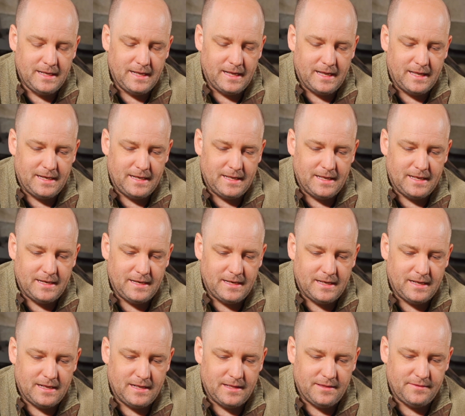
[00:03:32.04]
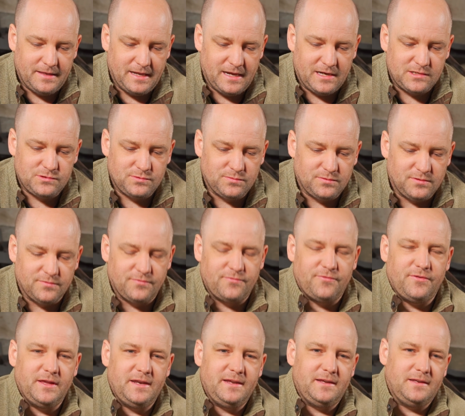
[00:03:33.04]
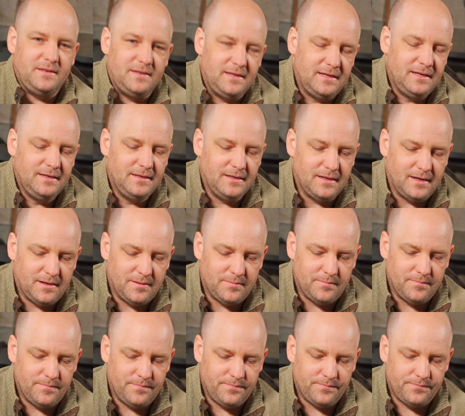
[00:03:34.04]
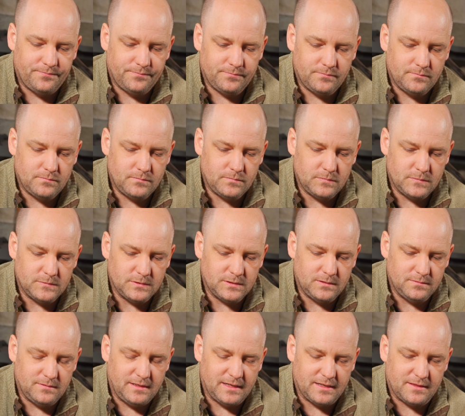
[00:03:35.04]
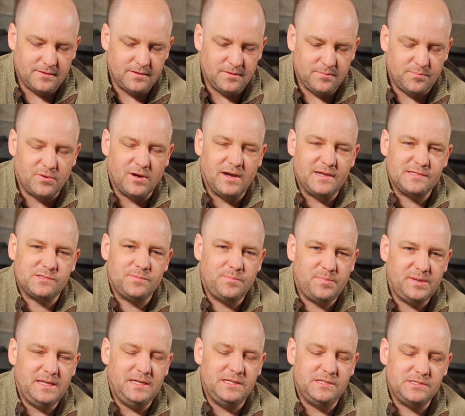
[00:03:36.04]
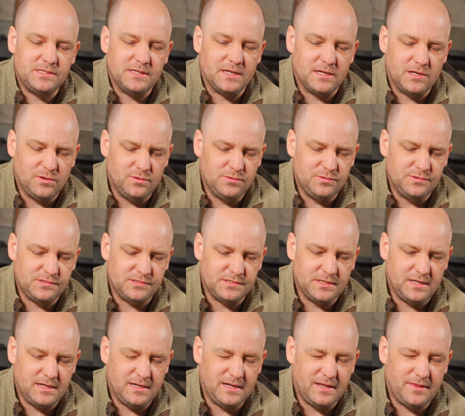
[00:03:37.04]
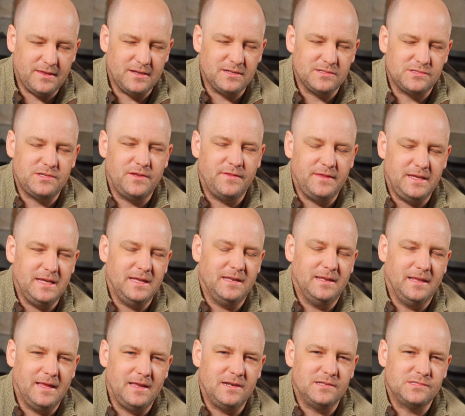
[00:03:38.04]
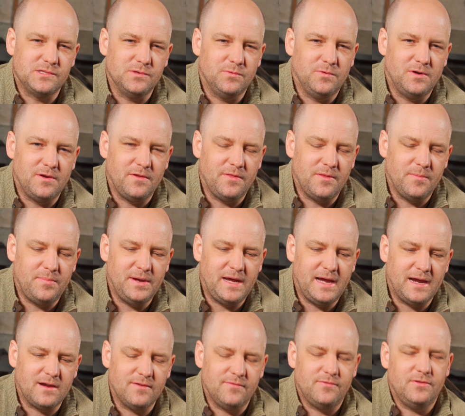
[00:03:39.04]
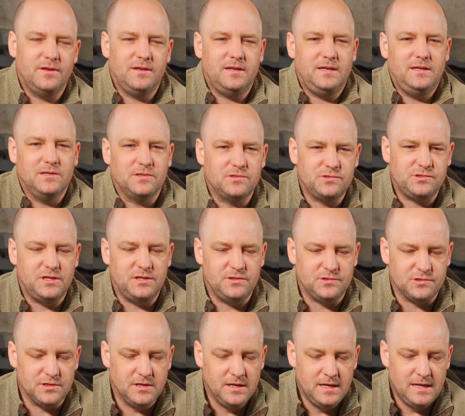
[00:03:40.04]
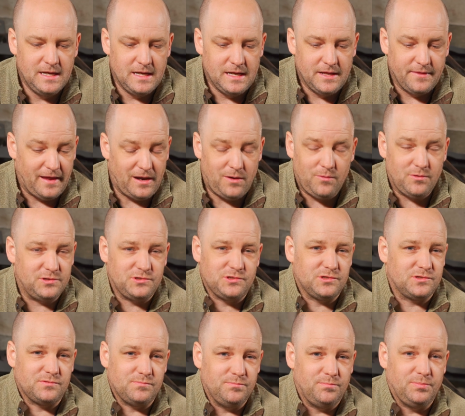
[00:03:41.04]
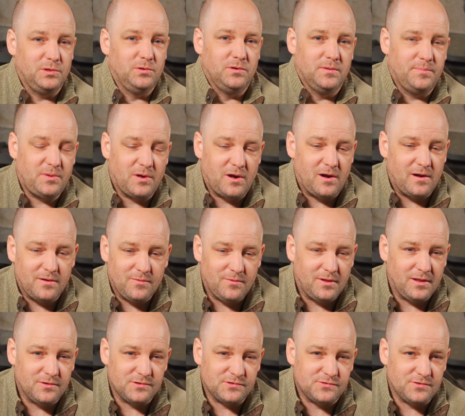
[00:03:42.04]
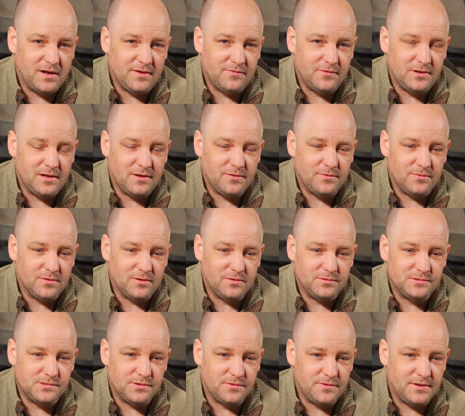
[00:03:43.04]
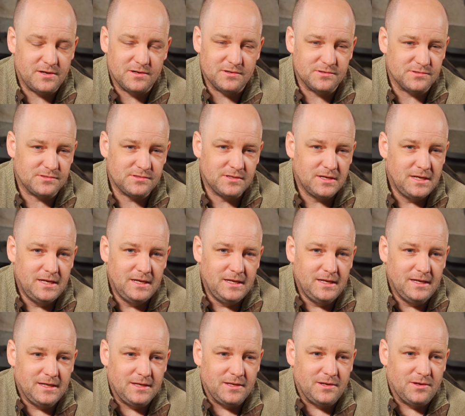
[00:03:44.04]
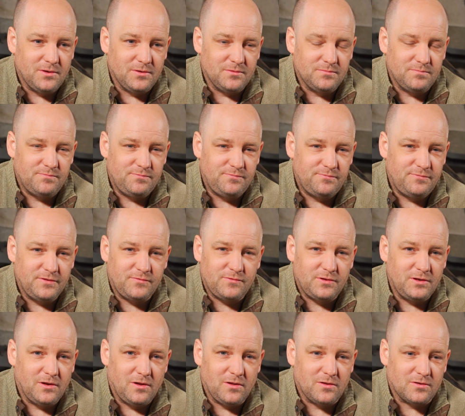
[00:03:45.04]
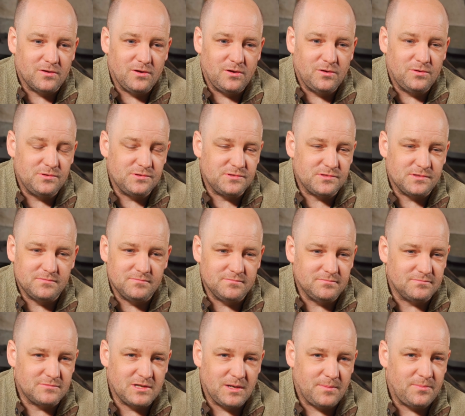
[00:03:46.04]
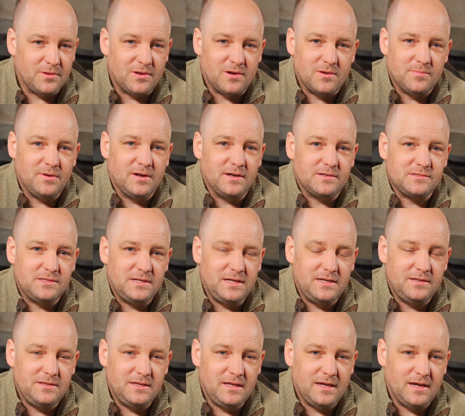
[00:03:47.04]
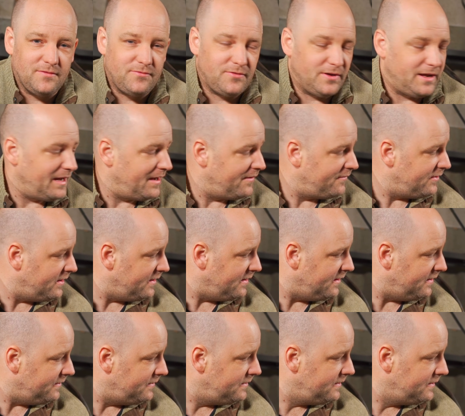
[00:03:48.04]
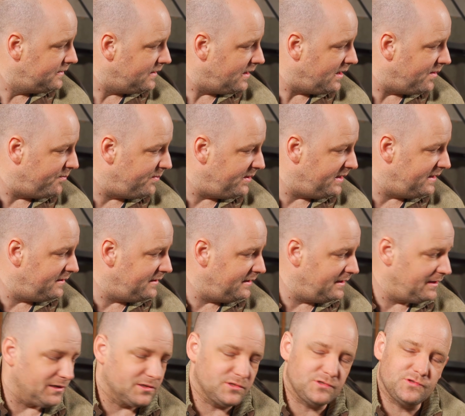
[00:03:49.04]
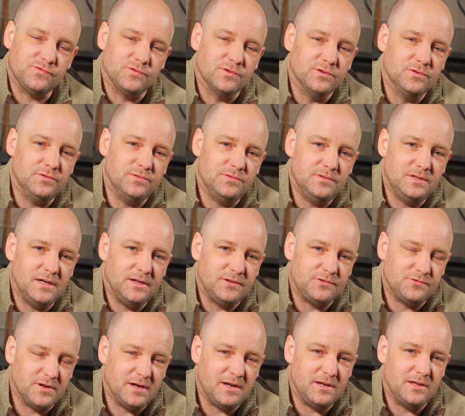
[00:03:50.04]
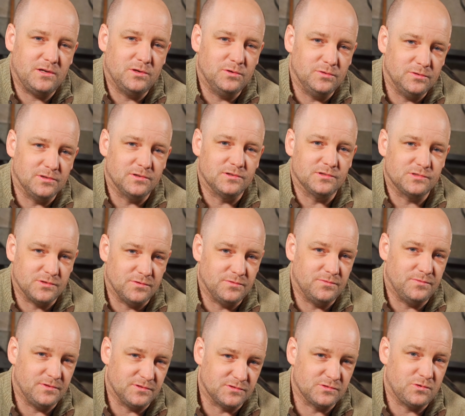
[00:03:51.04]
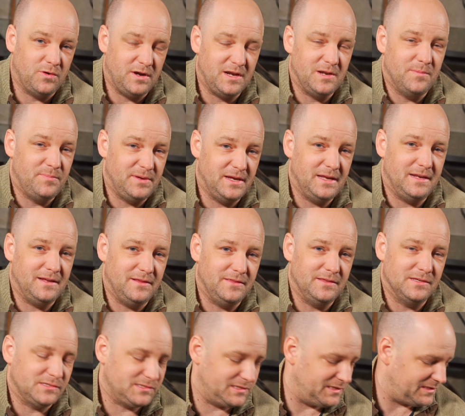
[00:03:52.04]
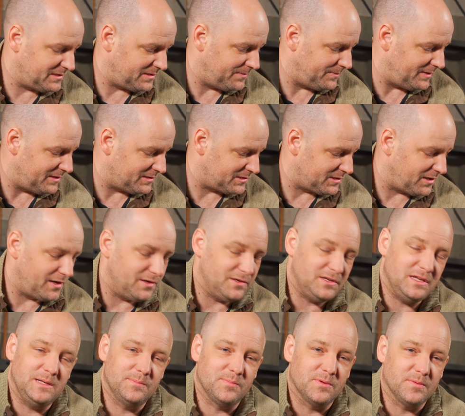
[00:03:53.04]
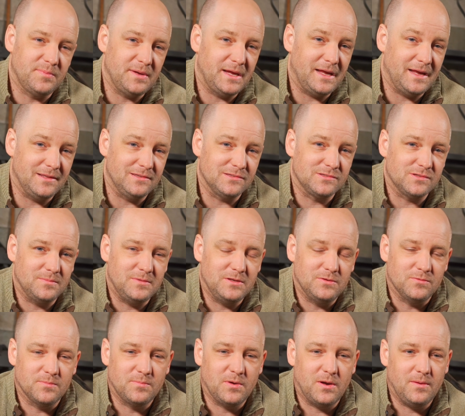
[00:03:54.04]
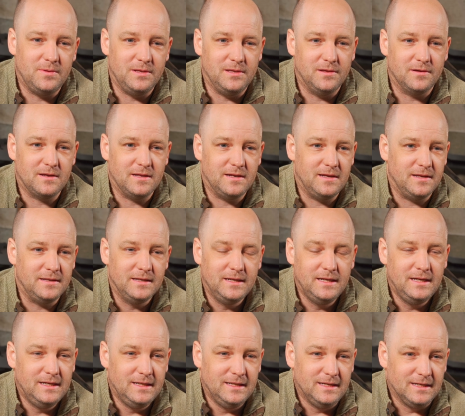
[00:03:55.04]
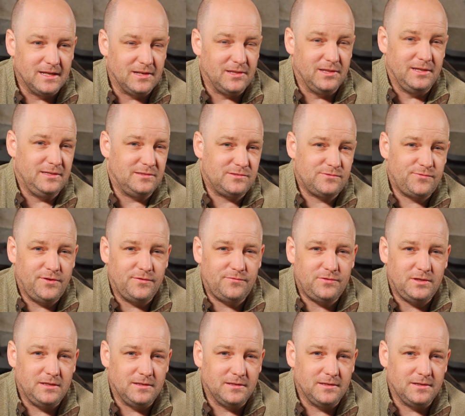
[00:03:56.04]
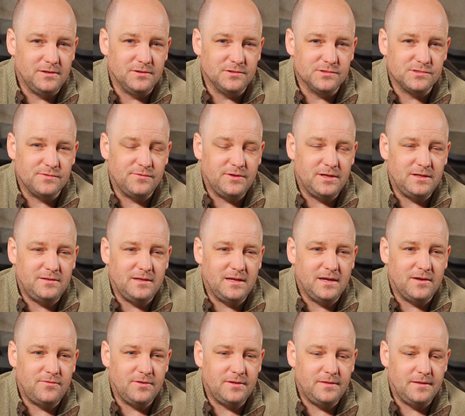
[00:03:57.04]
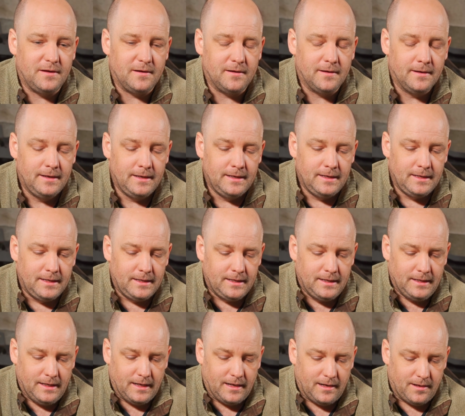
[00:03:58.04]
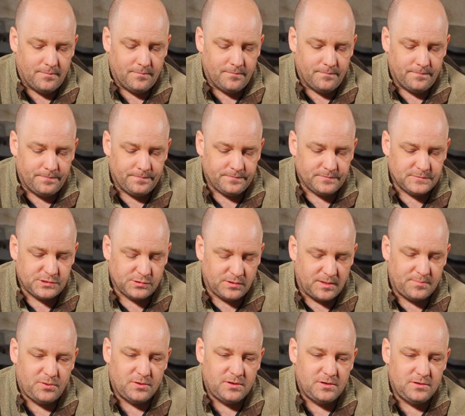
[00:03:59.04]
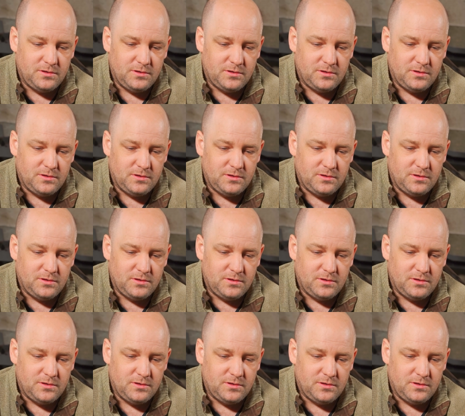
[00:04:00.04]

And then the actual fitted, like the pressed piece that goes, I think it's to the inlet, it's the one on the back of the heat exchanger, that one just blew apart while I was driving down the road. So there's, you know, $50 hose and a couple $100 in ATF. I have a BD extrude tranny cooler, so there's quite a bit in the system, and it's got a deeper pan. So I mean, we're probably looking at least 15 liters of ATF in there. So I put a